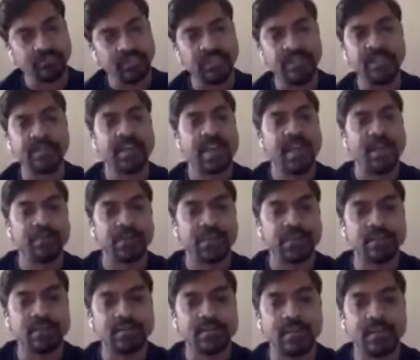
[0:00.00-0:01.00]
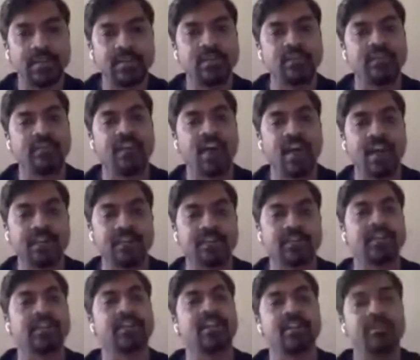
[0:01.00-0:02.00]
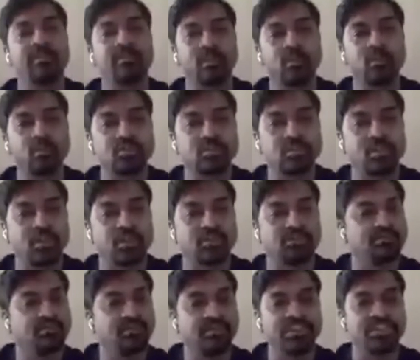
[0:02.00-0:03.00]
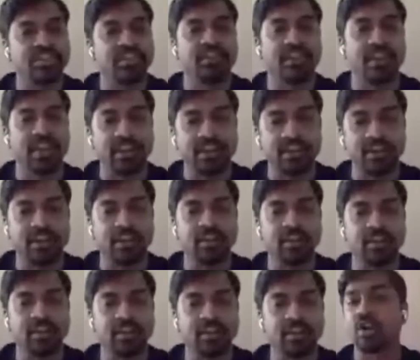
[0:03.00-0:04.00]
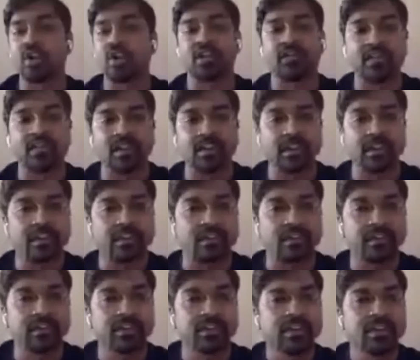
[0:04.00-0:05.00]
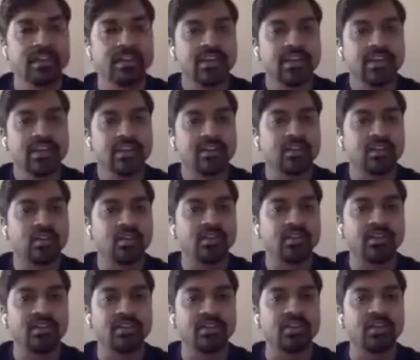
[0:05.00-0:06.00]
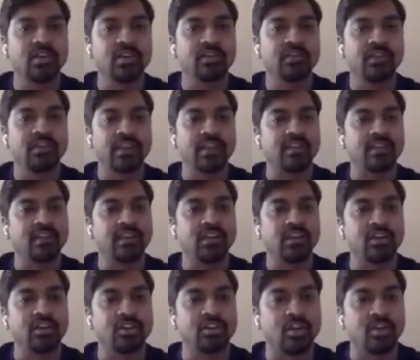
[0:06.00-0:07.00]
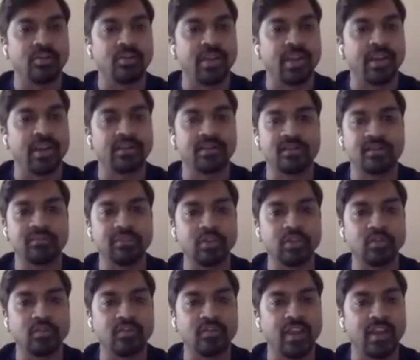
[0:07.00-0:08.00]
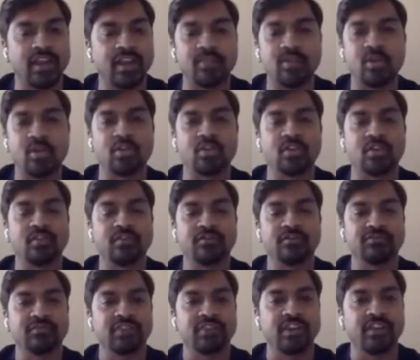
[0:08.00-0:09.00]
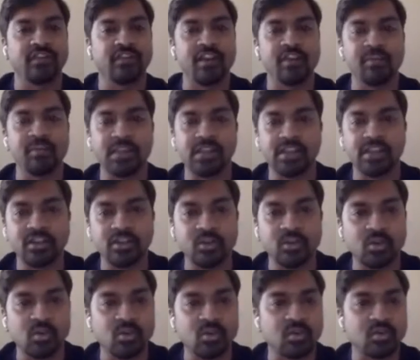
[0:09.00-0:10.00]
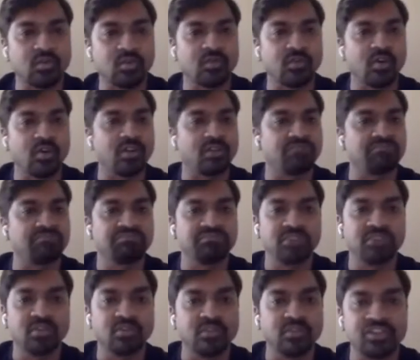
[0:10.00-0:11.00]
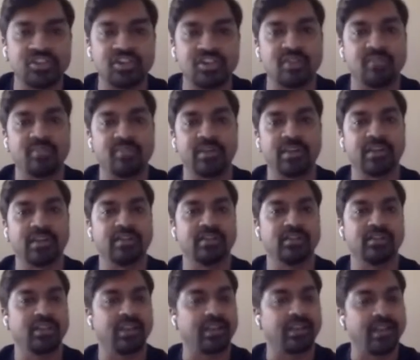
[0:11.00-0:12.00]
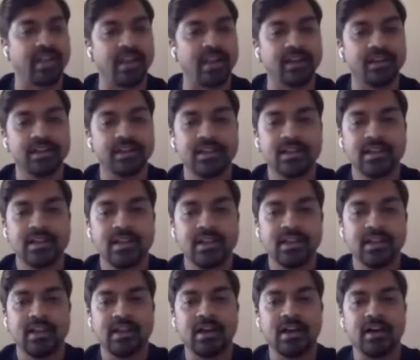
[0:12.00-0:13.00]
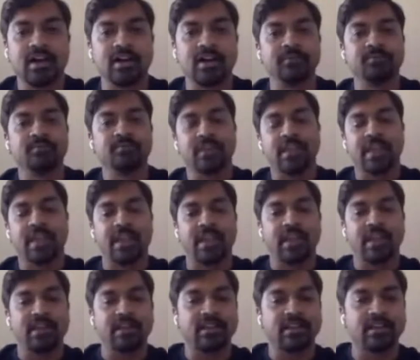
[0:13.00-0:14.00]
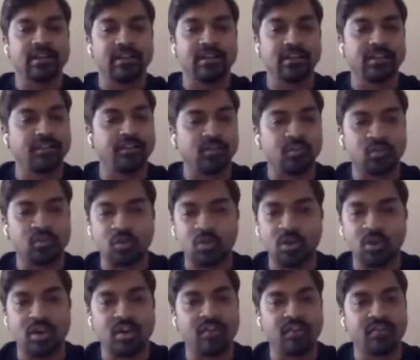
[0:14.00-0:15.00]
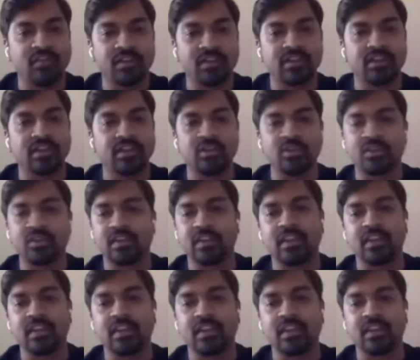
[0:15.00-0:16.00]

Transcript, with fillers: that happens and the fines that are imposed on whichever entity for whatever reason. So you know, we can see on top right some new fine amount of 35 million euros for you know which company like that. Uh, and uh, if you scroll down further, you'll see